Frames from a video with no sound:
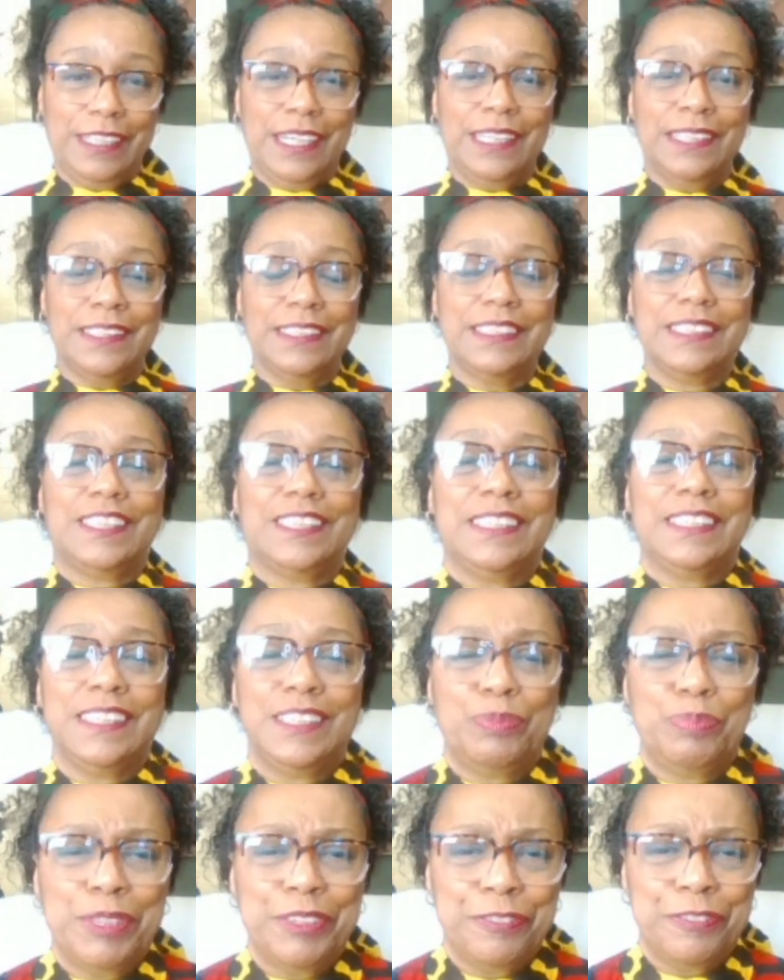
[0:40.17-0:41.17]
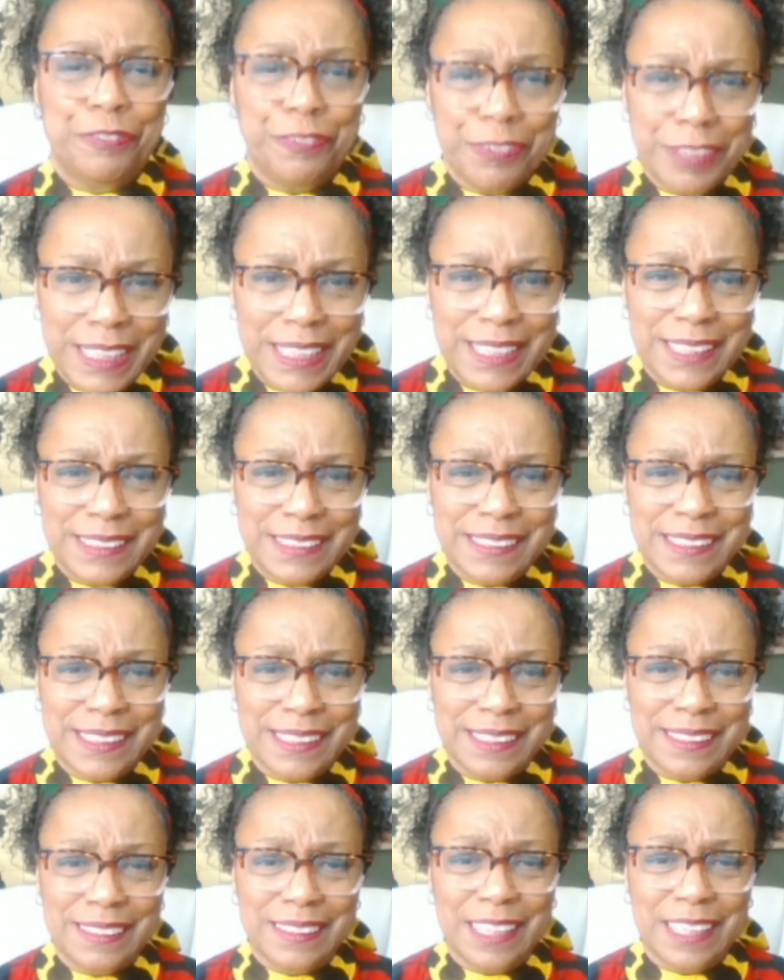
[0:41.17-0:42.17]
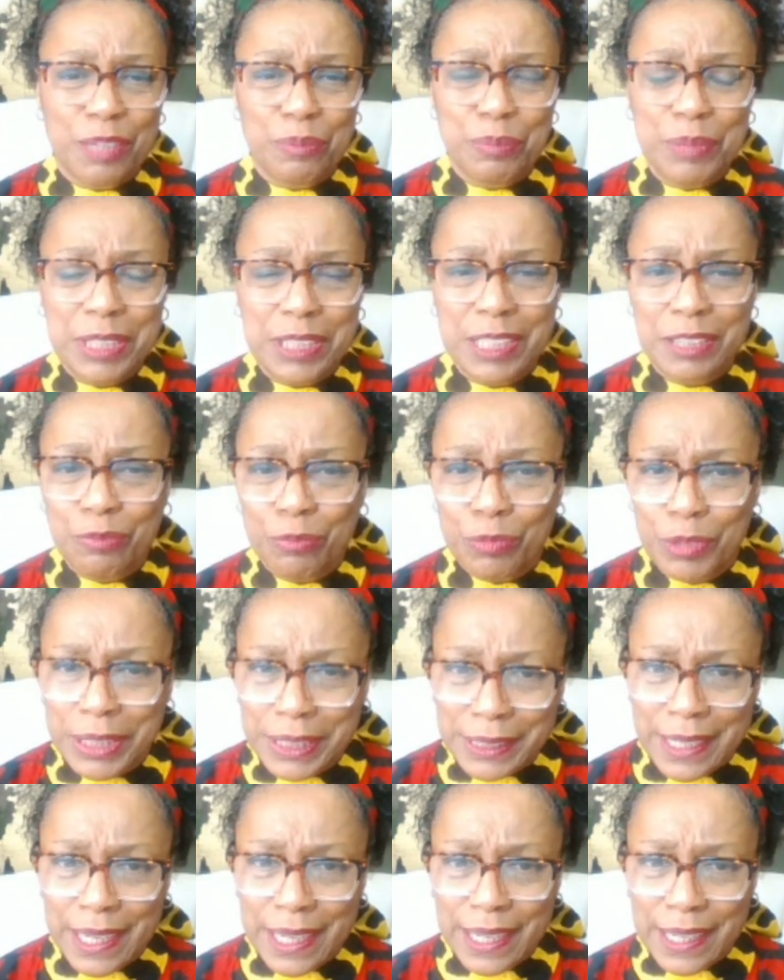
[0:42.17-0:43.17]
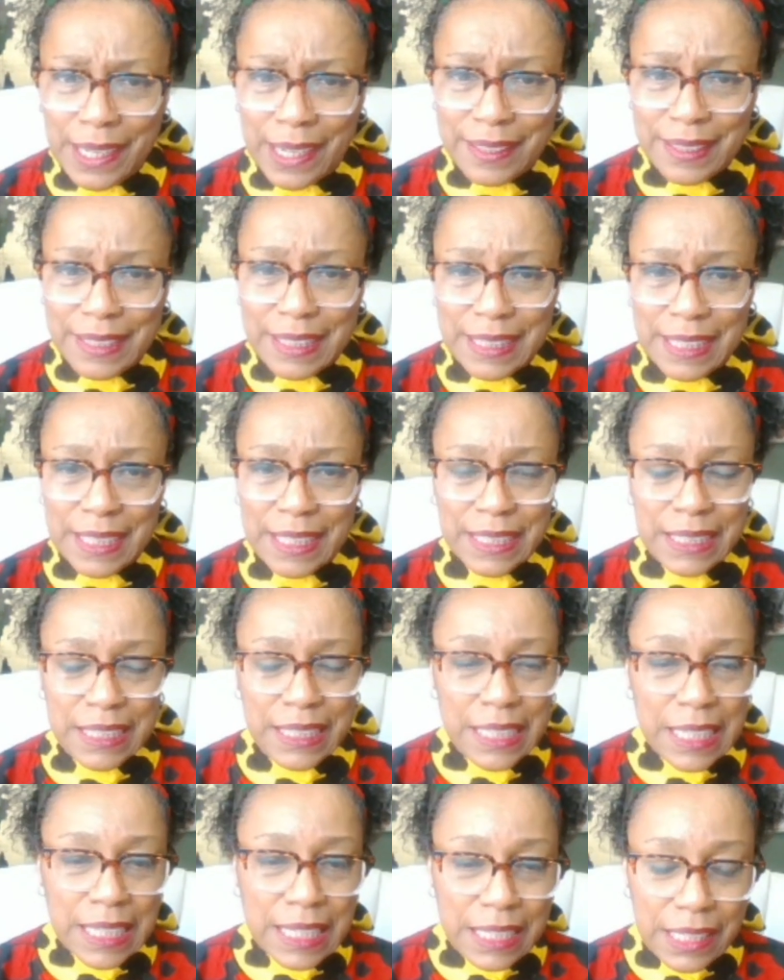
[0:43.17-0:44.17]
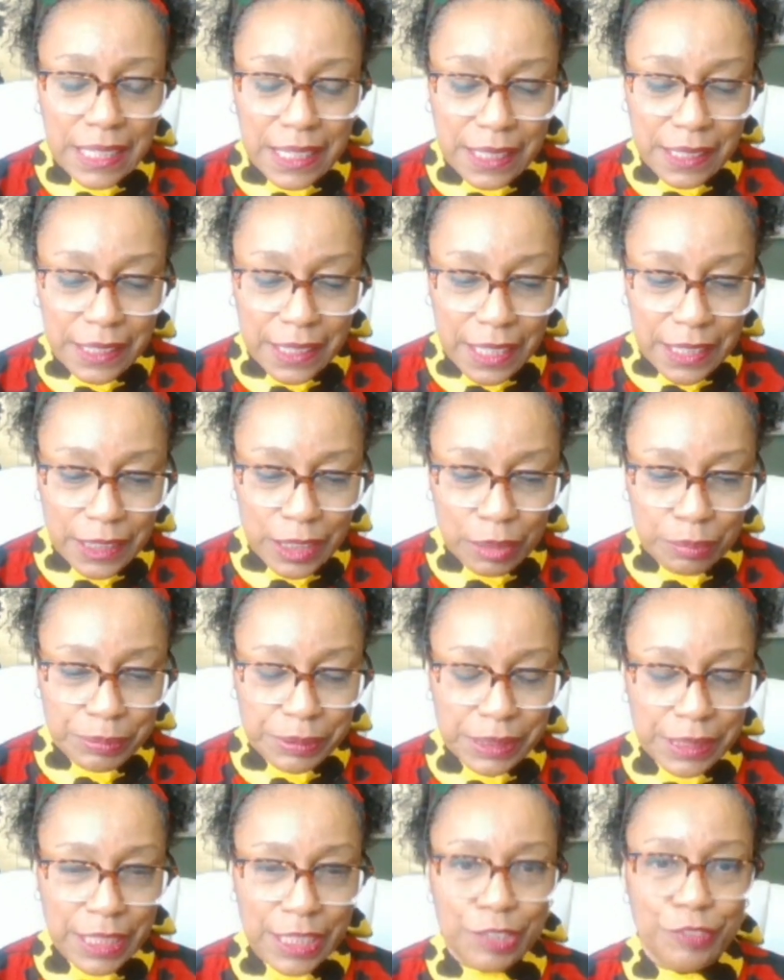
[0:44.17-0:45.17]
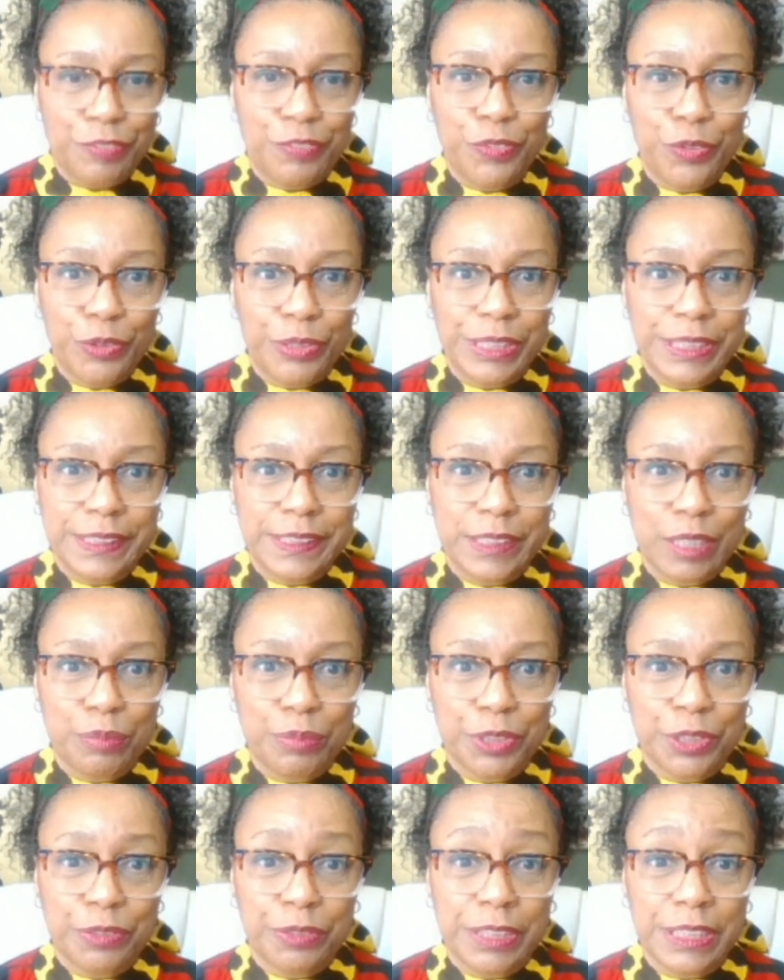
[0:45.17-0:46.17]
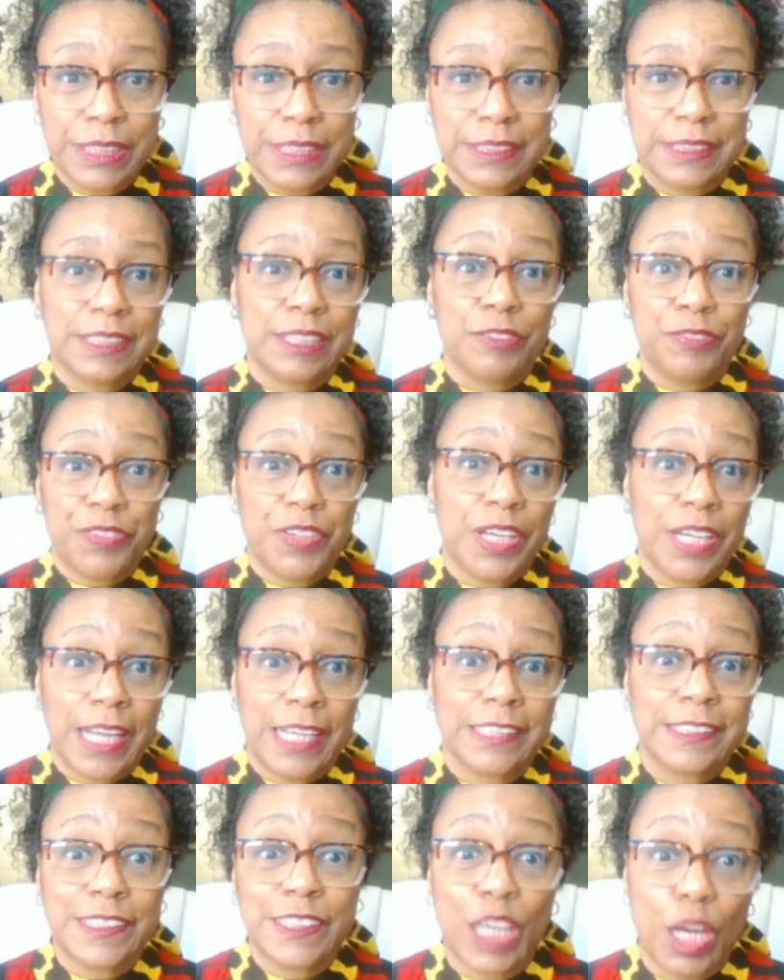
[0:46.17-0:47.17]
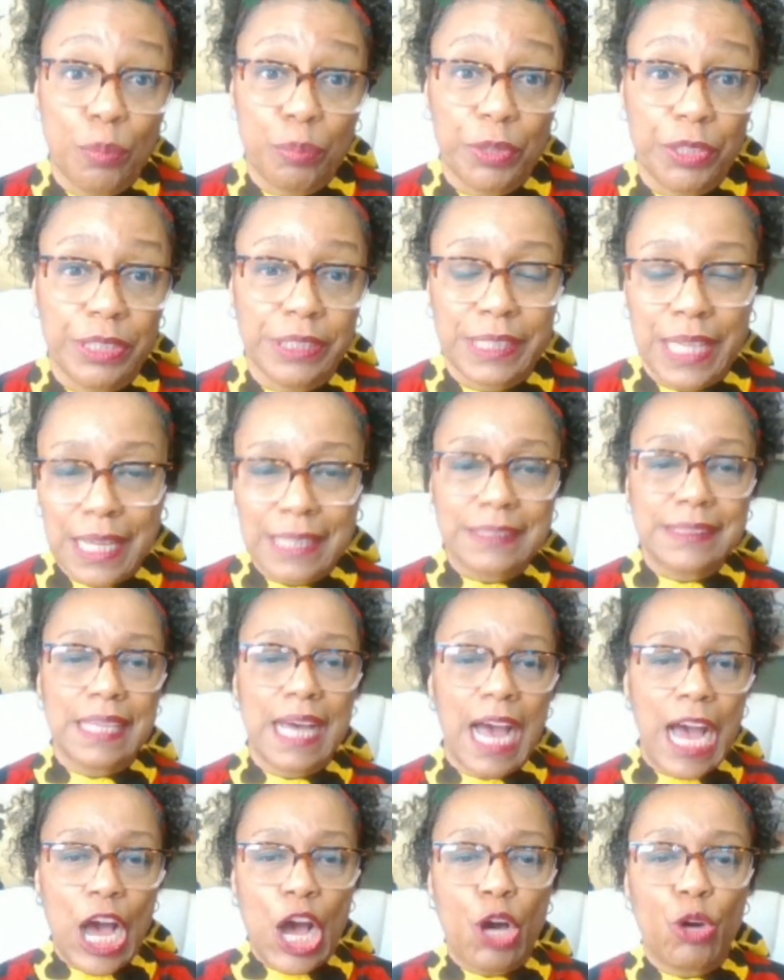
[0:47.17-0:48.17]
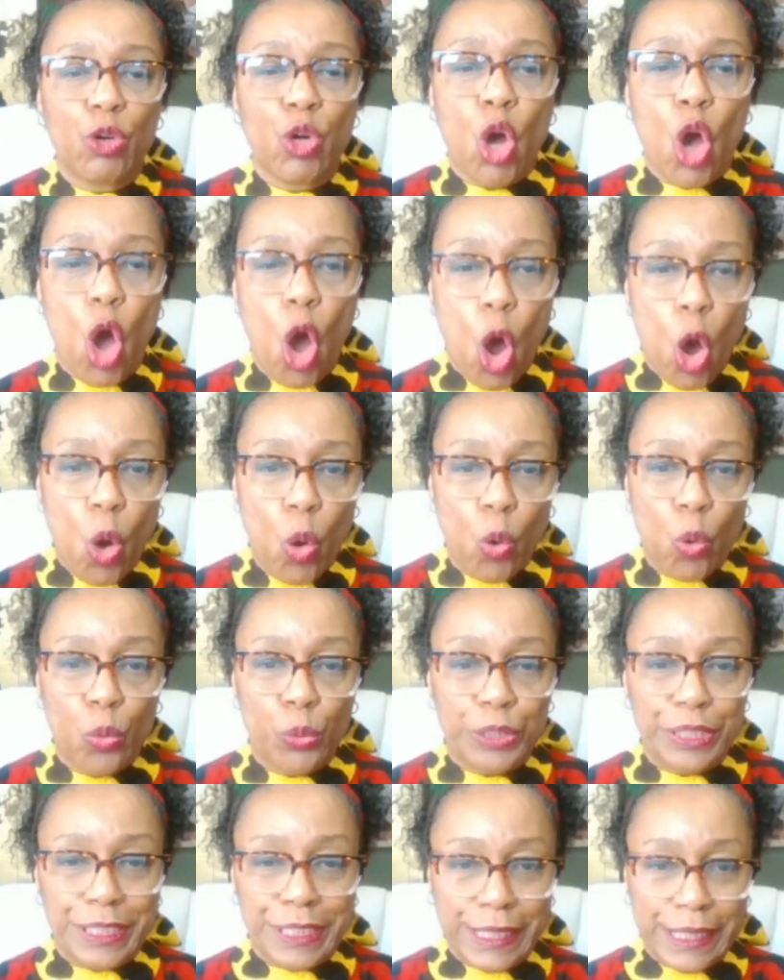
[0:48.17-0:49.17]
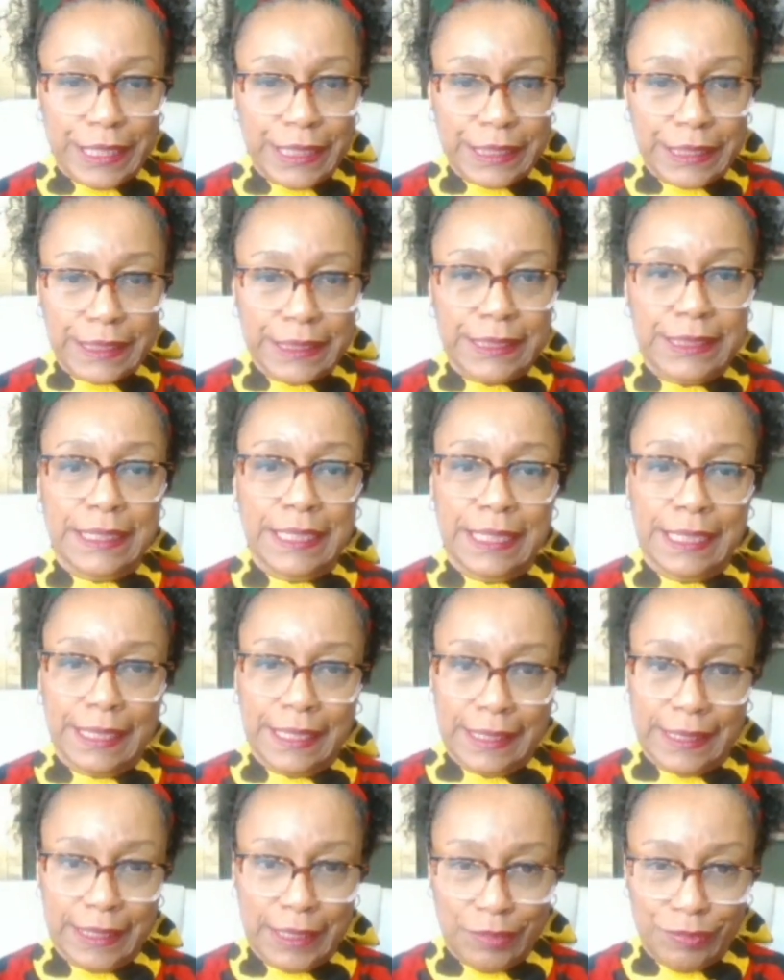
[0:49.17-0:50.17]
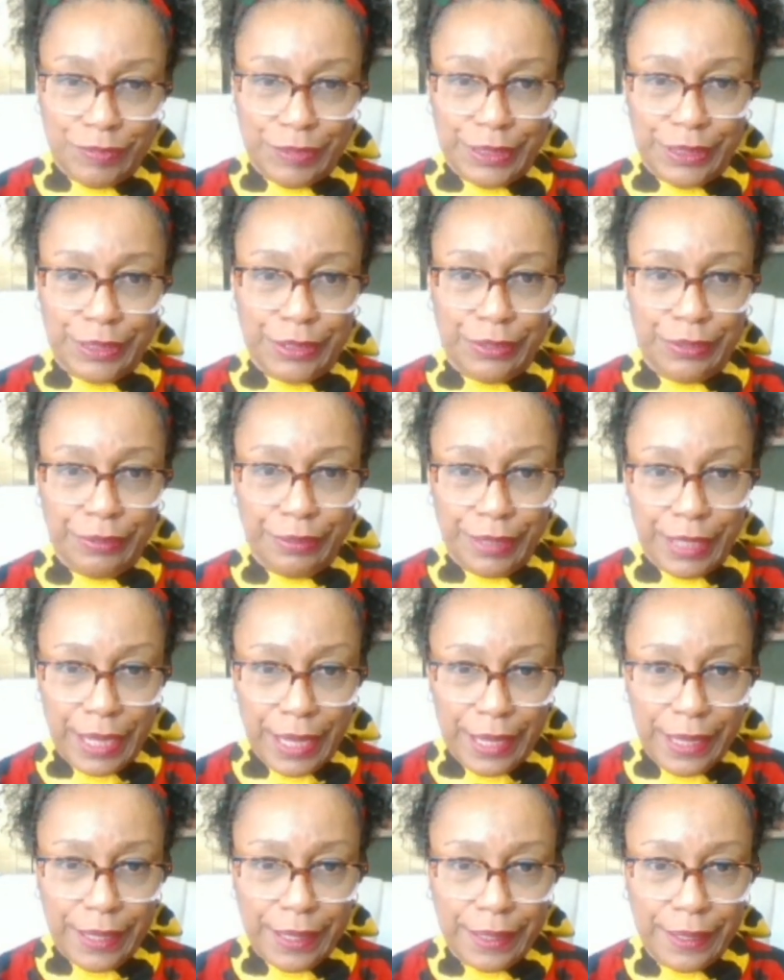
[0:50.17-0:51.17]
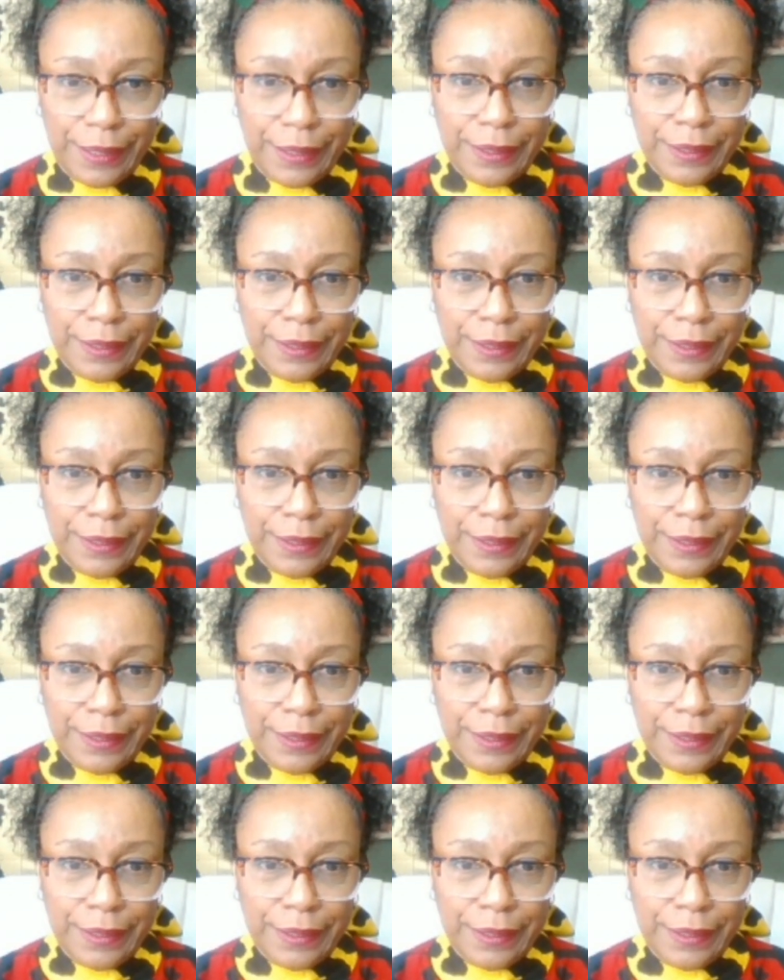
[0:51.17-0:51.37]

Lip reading: And it's been freezing. I mean, in one day, I think it got up to like 40 something degrees and it felt like summer. That's how cold it is in Cleveland, okay?